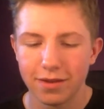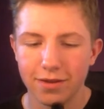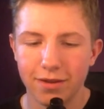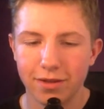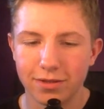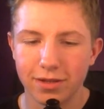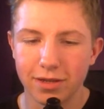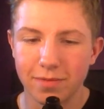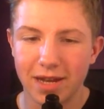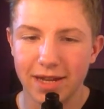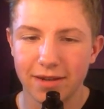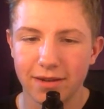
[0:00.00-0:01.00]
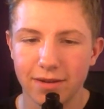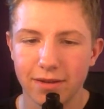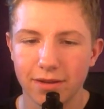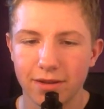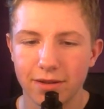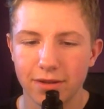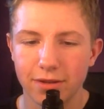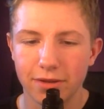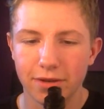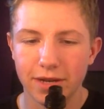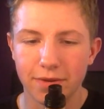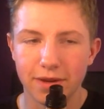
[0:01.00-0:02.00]
not too bad. So
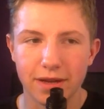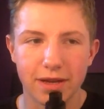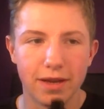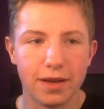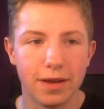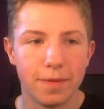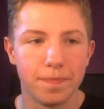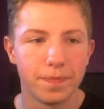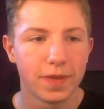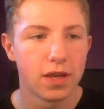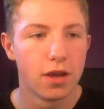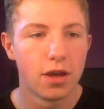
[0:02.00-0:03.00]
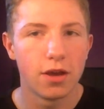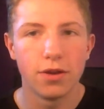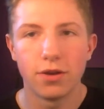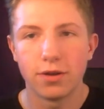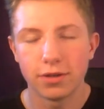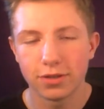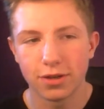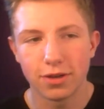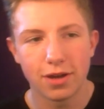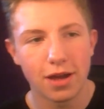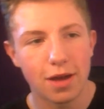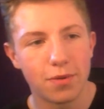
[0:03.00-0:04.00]
anyway, and also
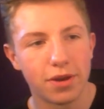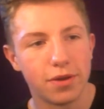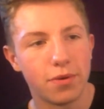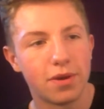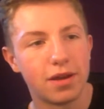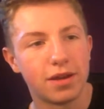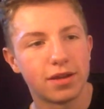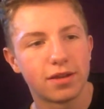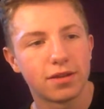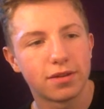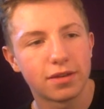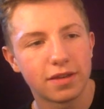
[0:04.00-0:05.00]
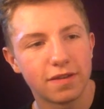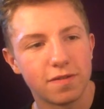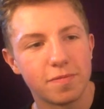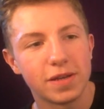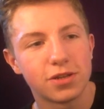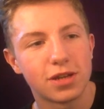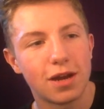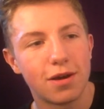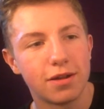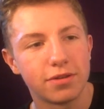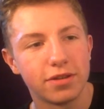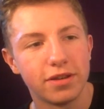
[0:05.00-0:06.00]
I want to do a big shout
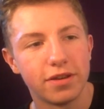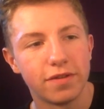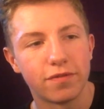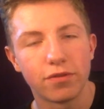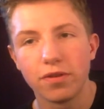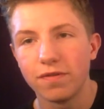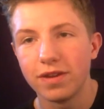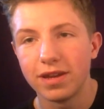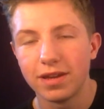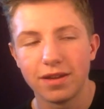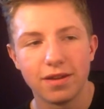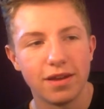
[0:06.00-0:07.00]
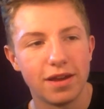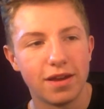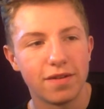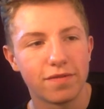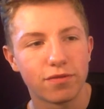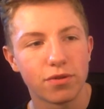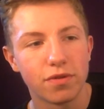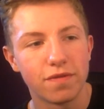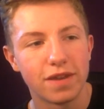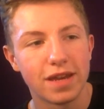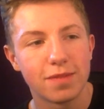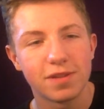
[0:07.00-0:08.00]
out to Through
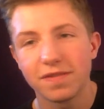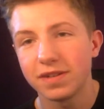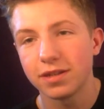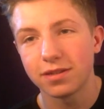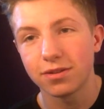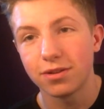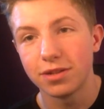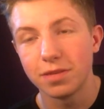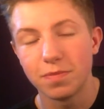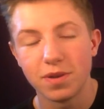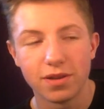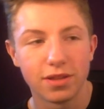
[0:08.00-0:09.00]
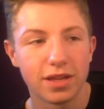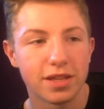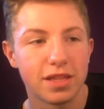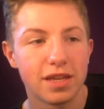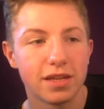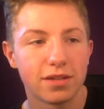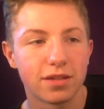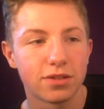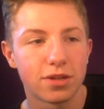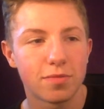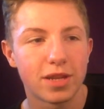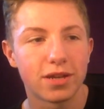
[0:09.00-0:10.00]
Vapes, I think it's called, in Burnley, the e-cig
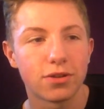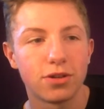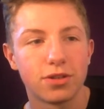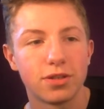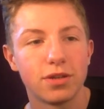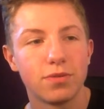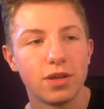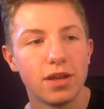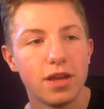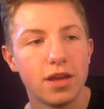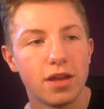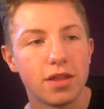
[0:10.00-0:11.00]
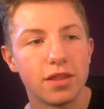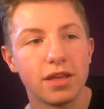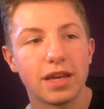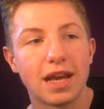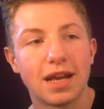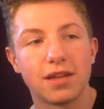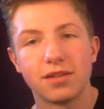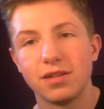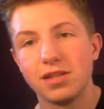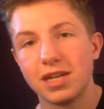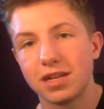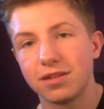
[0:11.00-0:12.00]
shop that I go to. The guy
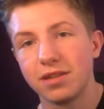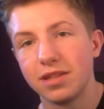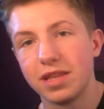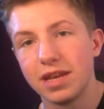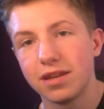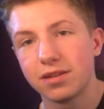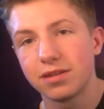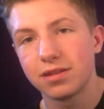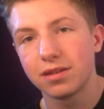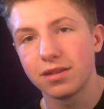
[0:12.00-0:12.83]
suggested this.